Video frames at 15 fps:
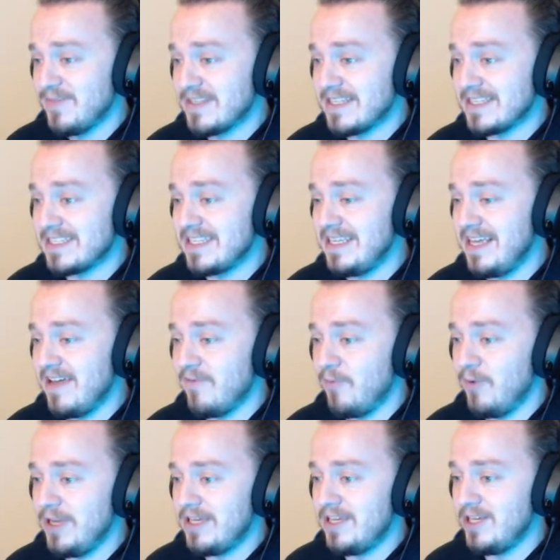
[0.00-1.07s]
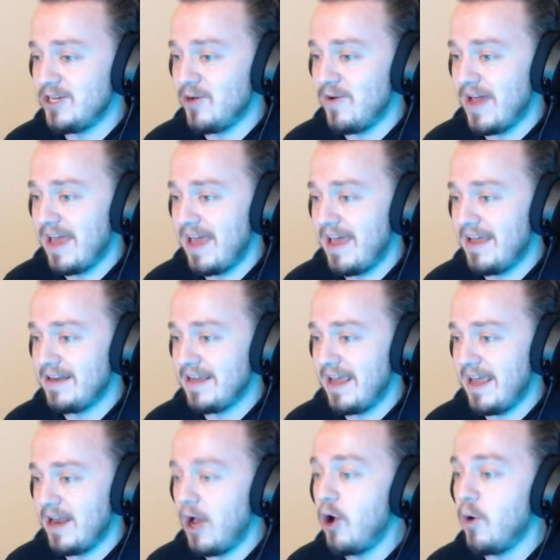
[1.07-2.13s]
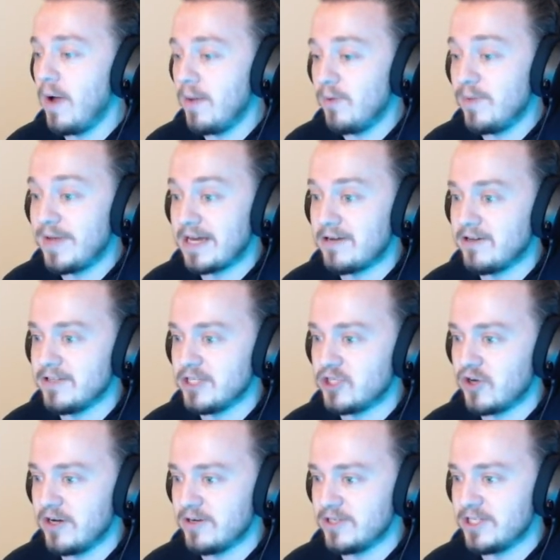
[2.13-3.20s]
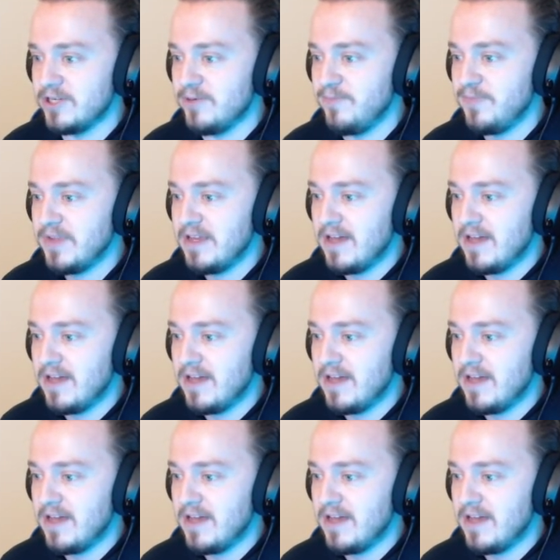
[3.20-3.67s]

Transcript: to see if we can go ahead and, oh, and we battled all these trainers too.